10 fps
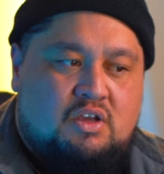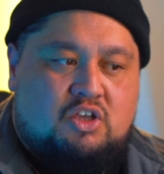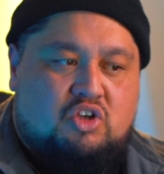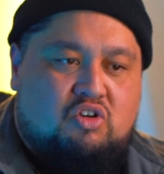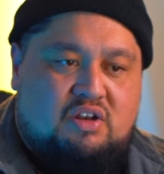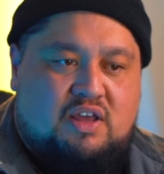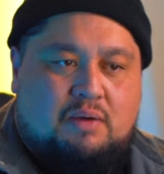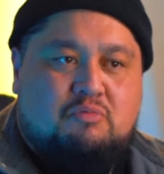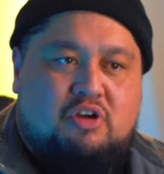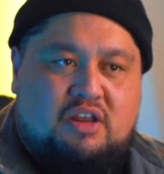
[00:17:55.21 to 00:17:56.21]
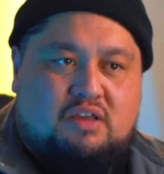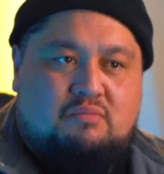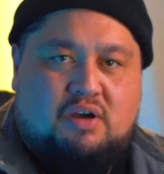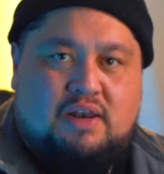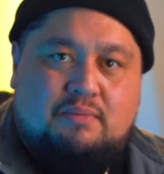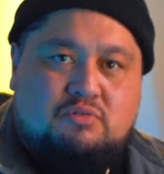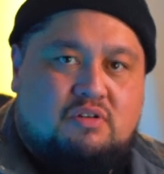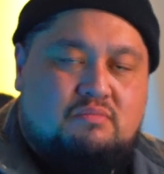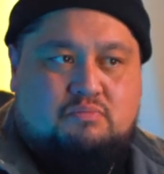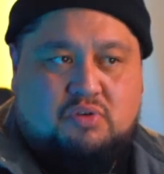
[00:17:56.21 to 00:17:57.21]
So in upgrading my
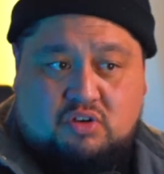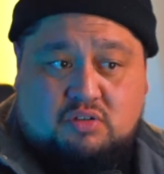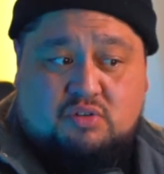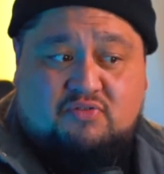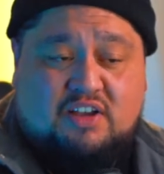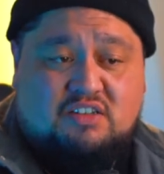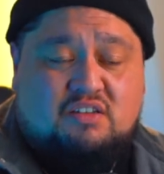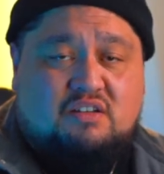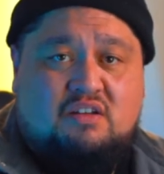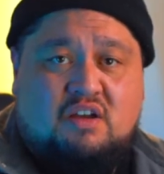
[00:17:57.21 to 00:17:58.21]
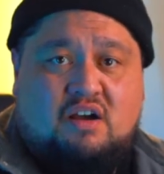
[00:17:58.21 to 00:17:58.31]
laptop, because it was faster,